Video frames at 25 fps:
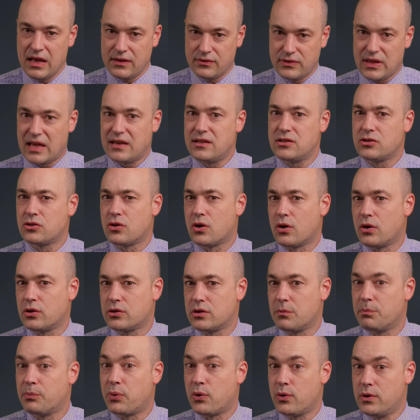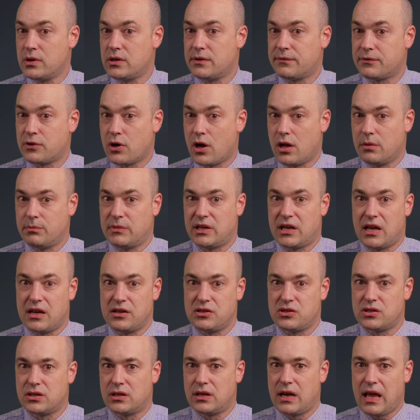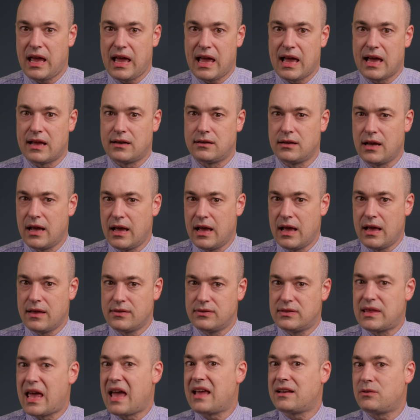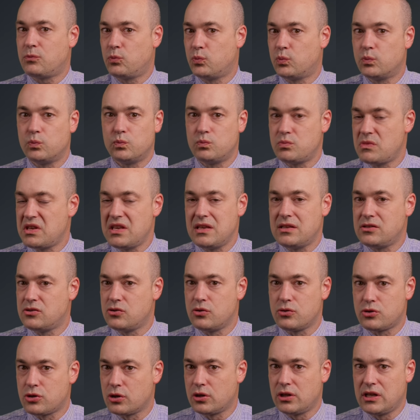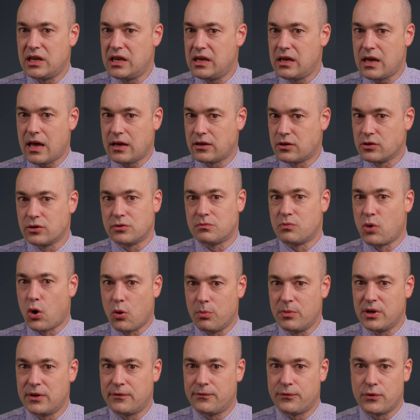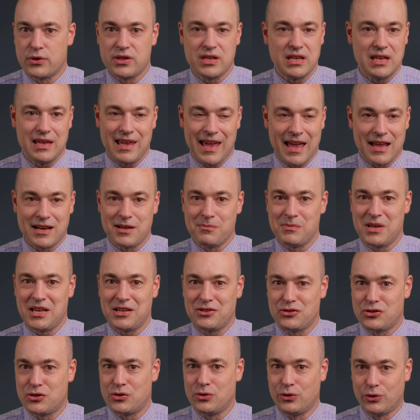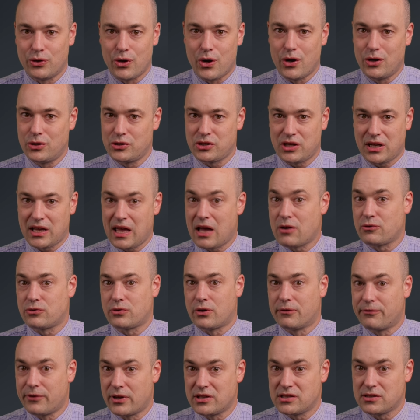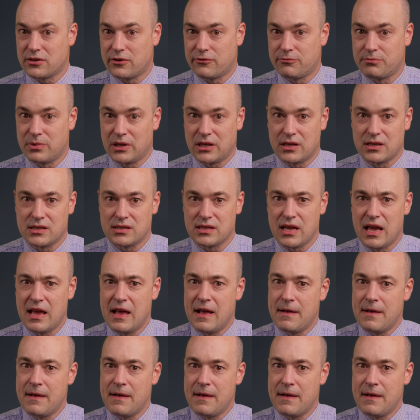that is called the point of culmination, and that is usually a good moment for the enemy to launch a counteroffensive because